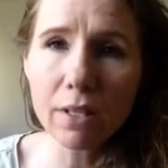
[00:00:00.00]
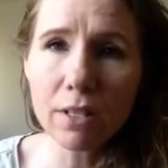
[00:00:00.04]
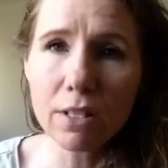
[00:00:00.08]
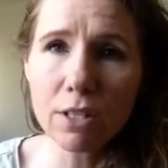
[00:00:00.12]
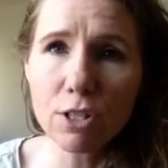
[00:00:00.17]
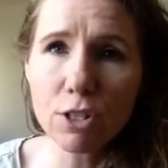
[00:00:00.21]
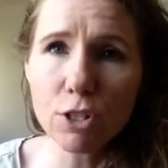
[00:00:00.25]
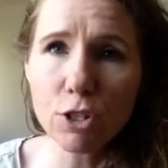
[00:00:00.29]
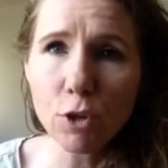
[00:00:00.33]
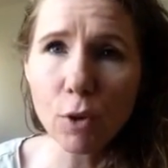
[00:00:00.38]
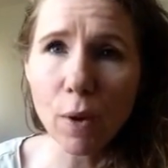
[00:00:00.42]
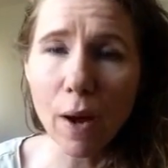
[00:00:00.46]

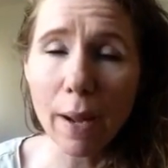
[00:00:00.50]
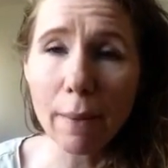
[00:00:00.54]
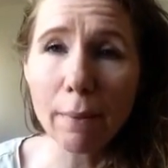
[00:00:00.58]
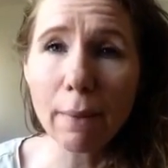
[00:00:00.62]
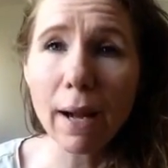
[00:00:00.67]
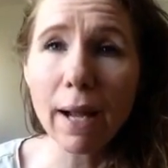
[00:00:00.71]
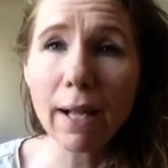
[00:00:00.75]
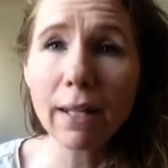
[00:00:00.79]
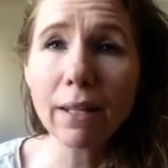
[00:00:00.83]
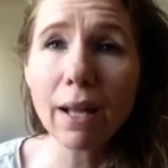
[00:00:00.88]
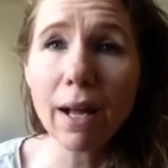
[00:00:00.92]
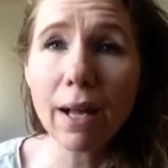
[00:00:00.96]
So I
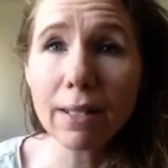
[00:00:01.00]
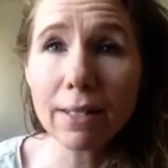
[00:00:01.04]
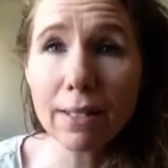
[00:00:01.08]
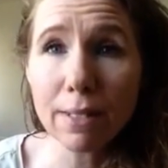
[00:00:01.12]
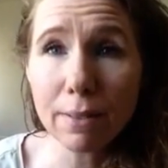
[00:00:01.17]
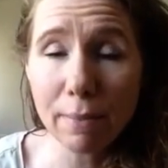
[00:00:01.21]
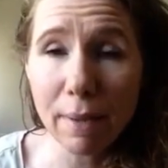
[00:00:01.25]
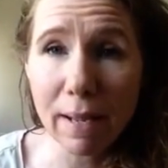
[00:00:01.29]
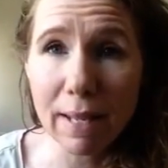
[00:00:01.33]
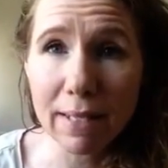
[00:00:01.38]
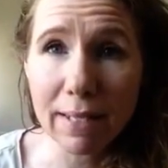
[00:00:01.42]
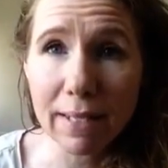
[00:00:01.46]
buy lots
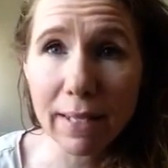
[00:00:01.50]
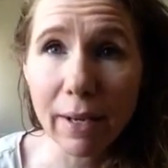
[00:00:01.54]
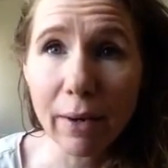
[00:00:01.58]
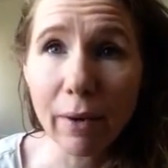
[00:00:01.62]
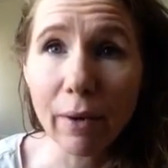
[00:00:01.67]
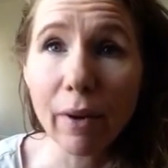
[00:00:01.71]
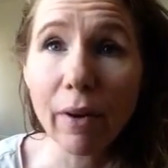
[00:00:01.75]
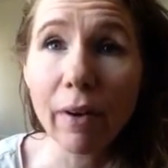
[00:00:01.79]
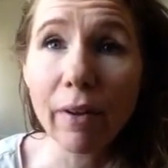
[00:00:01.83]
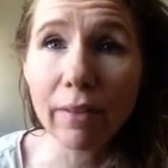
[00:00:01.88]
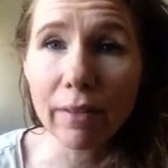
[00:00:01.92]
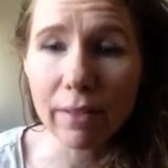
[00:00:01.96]
of
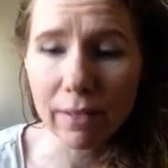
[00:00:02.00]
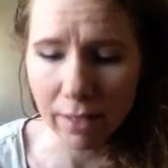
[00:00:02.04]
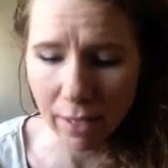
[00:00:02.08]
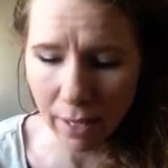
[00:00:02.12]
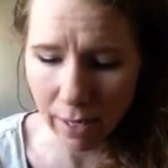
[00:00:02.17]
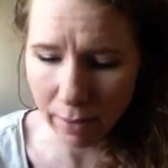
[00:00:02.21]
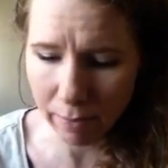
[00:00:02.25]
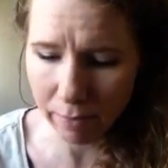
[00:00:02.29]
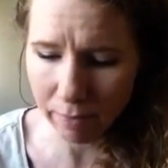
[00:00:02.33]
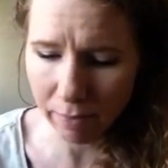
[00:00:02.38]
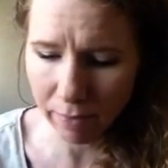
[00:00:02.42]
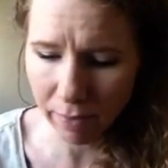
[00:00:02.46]
mascara all the
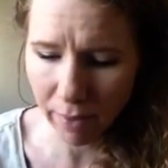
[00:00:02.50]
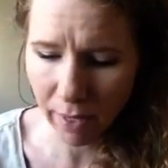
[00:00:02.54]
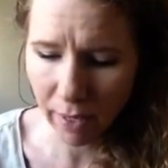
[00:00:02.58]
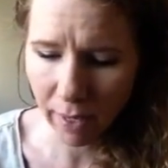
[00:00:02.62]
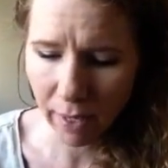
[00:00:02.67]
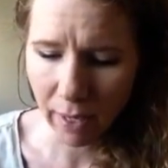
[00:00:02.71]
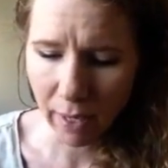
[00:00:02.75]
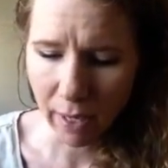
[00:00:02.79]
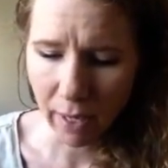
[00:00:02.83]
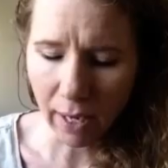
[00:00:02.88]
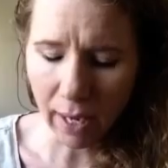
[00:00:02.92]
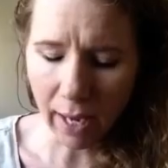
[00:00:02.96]
time
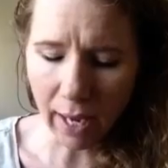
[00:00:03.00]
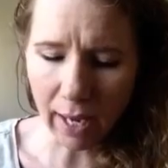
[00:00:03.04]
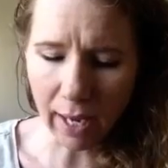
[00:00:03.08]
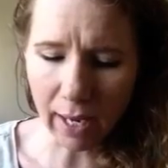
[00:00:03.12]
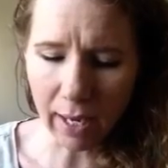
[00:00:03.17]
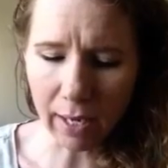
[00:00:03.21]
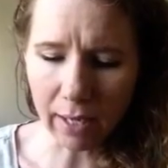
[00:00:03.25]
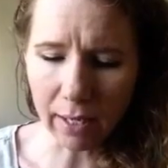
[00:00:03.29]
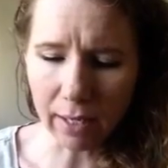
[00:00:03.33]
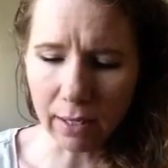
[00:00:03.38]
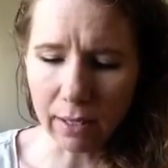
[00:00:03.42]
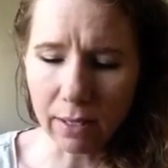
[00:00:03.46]

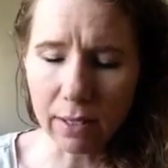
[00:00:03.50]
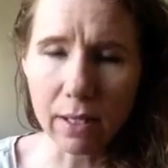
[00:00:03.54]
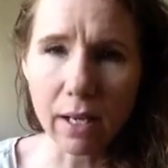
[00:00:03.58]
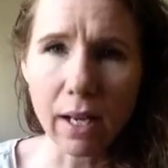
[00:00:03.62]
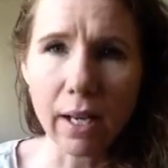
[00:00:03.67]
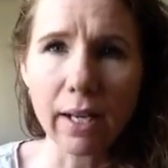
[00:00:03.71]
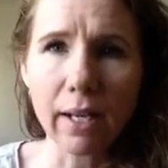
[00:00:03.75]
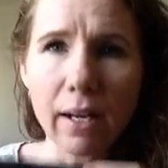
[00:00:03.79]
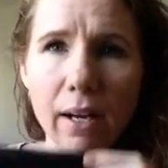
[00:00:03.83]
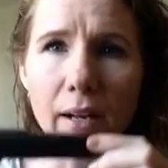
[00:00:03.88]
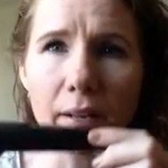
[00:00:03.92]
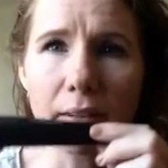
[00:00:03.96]
and
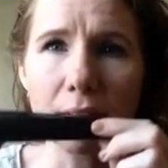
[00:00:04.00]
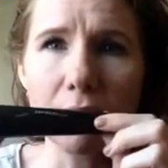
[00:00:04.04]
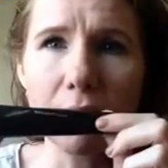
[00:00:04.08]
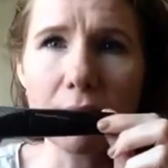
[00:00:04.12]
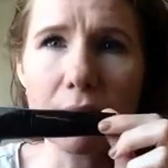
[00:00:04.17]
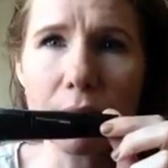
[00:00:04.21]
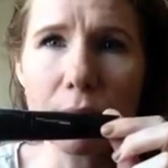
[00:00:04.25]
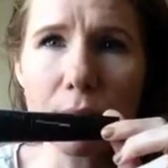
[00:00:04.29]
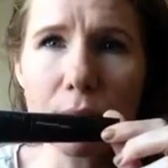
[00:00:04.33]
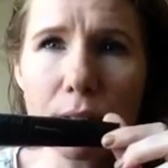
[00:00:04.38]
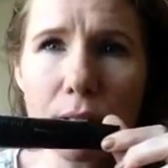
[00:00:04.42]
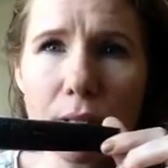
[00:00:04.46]
I got
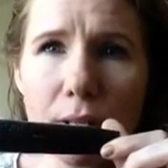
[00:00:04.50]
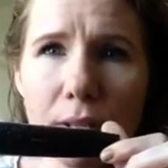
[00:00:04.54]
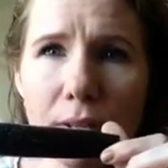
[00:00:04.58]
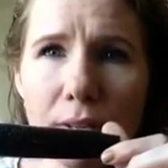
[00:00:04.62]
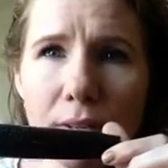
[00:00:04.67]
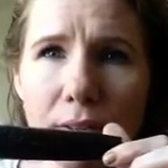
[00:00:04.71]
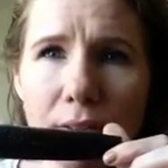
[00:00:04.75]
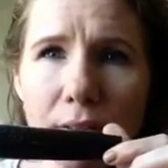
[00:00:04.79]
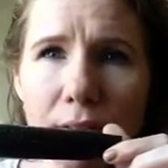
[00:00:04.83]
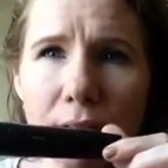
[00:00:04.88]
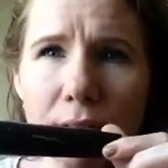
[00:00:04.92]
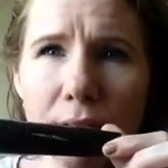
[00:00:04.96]
this
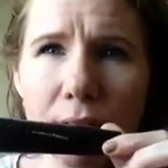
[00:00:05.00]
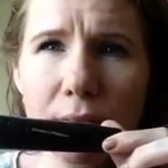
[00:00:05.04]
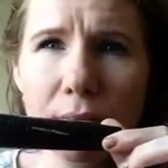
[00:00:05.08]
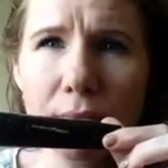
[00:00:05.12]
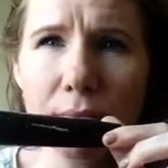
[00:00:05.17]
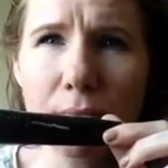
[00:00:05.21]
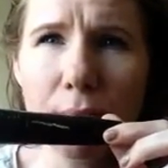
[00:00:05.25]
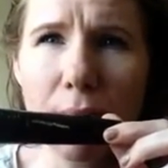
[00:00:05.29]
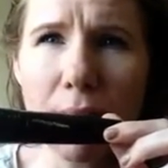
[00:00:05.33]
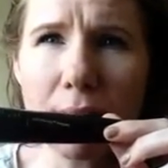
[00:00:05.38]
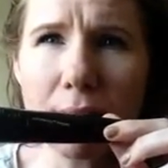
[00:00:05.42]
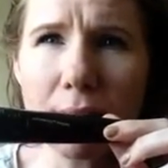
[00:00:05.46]

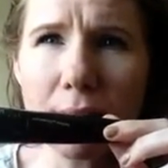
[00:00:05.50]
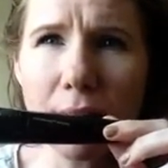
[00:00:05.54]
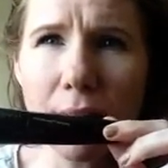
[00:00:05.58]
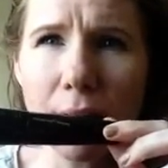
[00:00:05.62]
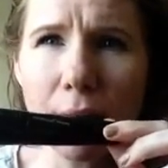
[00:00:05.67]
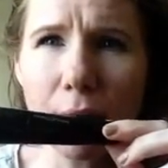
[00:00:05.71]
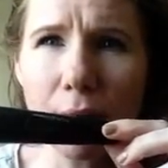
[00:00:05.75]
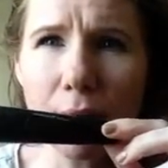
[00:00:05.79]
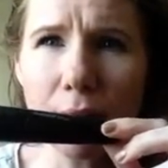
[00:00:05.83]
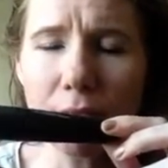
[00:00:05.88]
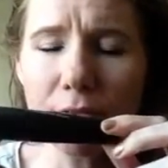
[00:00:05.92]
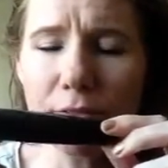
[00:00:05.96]

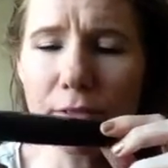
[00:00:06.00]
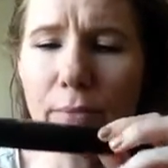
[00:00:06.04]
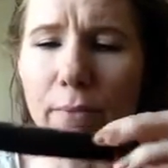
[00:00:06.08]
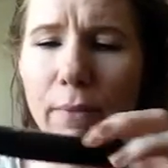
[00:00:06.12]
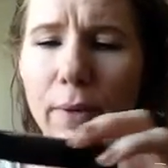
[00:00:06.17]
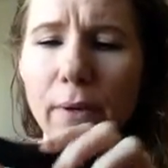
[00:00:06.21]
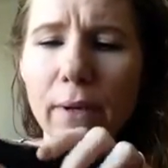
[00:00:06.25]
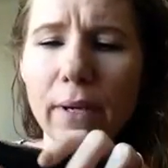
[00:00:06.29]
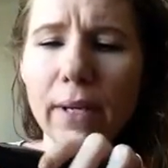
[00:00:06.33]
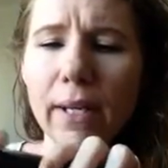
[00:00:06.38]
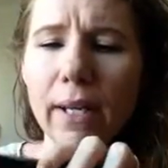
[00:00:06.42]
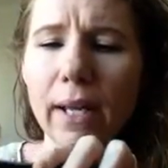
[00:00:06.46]
mascara from
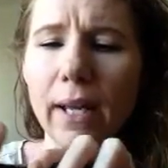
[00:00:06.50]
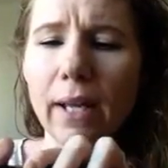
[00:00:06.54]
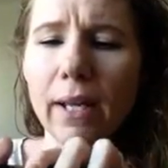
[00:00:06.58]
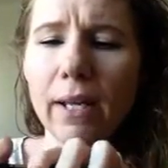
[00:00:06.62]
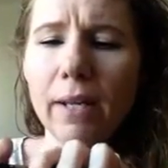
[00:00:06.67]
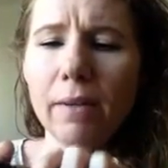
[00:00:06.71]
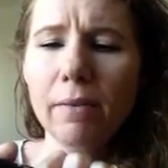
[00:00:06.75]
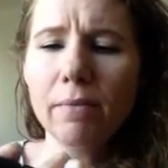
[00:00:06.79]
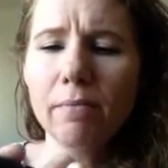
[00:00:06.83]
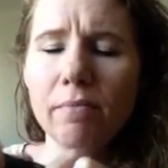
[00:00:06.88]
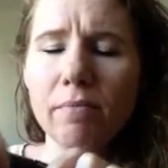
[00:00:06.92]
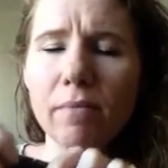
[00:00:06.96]
Mary Kay.